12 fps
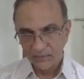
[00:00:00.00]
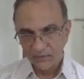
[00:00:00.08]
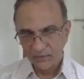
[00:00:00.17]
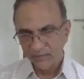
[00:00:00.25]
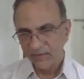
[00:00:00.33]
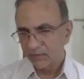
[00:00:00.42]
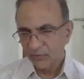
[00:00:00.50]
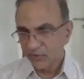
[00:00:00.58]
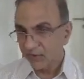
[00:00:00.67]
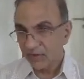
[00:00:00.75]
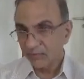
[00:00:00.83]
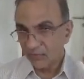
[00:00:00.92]
I mean, you
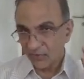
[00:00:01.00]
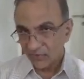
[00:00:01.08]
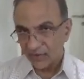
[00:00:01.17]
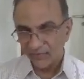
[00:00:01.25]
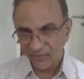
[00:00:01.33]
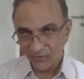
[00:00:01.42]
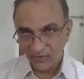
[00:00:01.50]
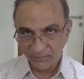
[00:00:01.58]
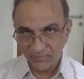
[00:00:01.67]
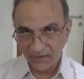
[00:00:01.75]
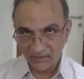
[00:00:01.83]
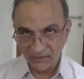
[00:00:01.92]
think about trabecular
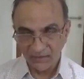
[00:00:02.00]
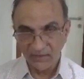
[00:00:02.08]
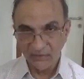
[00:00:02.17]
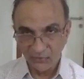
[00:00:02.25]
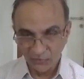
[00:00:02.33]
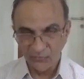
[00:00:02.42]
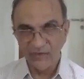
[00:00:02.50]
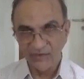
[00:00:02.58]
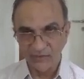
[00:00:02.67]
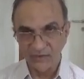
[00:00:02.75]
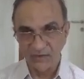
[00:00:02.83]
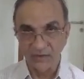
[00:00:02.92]
pattern, it's so
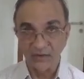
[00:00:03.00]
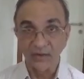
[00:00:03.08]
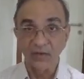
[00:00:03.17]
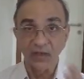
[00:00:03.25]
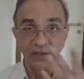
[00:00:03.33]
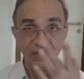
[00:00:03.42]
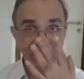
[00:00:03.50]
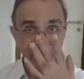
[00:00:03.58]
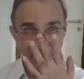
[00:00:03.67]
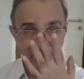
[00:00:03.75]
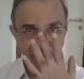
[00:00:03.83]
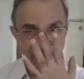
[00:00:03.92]
fascinating, right?
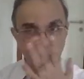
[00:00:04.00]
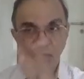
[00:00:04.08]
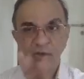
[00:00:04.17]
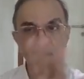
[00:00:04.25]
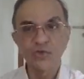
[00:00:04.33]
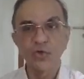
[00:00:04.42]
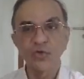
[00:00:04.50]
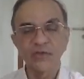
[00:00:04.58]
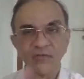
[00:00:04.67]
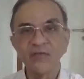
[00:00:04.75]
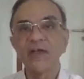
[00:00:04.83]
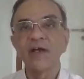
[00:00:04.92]
It's not a joke
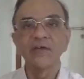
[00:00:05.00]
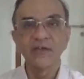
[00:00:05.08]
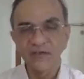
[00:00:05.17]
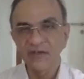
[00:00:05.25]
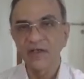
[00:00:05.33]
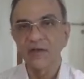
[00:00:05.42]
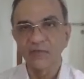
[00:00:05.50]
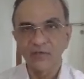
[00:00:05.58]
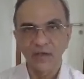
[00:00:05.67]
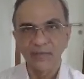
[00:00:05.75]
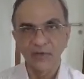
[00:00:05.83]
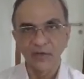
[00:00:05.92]
that we have this kind of
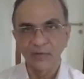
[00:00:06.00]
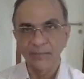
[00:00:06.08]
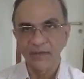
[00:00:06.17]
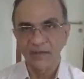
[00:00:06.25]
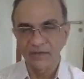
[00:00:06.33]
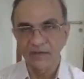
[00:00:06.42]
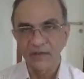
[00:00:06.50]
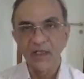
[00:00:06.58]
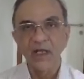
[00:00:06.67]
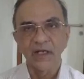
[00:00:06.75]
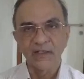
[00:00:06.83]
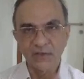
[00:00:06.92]
trabecular pattern.
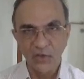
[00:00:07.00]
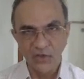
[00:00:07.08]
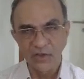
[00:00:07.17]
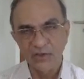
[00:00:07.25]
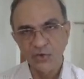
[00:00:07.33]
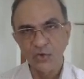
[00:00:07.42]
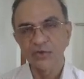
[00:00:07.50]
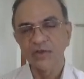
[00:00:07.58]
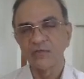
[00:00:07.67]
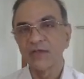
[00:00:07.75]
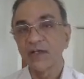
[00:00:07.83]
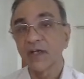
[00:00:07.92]
It's not a joke that
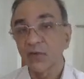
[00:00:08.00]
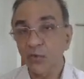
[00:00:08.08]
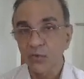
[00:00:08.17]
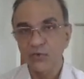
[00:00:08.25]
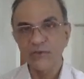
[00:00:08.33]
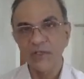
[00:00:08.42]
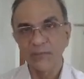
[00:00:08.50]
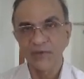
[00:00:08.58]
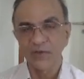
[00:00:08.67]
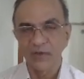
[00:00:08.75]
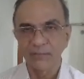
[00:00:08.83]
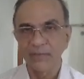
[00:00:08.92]
we get coarse
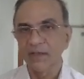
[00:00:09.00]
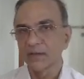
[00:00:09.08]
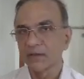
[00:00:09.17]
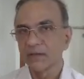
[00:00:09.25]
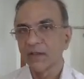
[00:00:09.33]
trabecular pattern